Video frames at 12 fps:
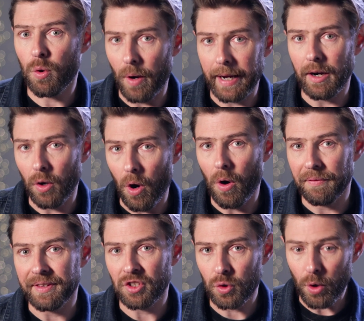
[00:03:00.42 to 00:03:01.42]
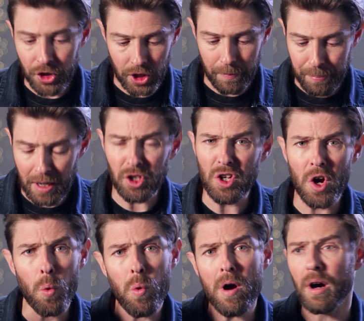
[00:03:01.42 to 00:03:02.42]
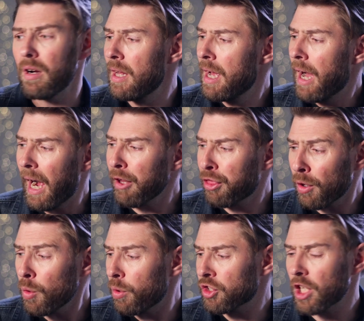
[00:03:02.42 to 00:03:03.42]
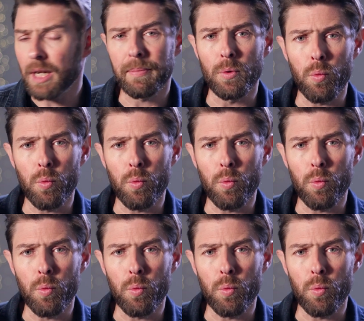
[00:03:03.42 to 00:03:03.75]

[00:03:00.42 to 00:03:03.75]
quite a lot of distortion, but you know what? I thought it was gonna be